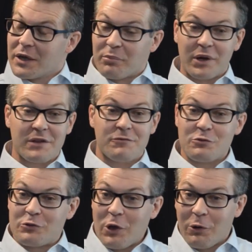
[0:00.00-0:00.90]
But if
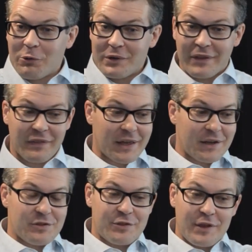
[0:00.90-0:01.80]
you don't, then
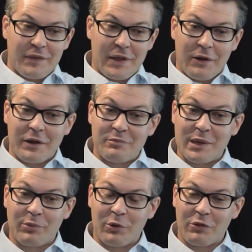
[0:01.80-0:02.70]
it's sitting there and
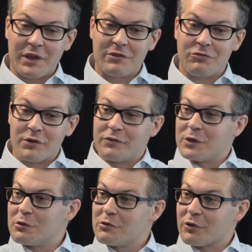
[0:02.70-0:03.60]
people leave
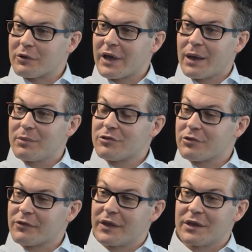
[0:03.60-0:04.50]
reviews or comments
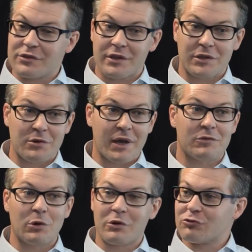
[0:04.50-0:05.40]
or things, and you have
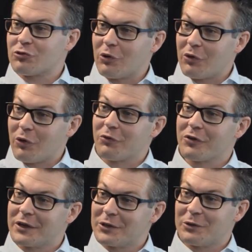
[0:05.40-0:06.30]
no control
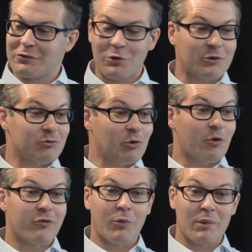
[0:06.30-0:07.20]
over it. You have no control
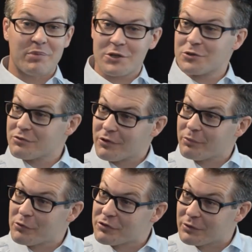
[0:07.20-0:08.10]
over what pictures are
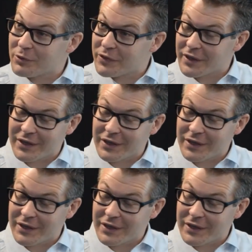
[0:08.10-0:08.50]
posted with it.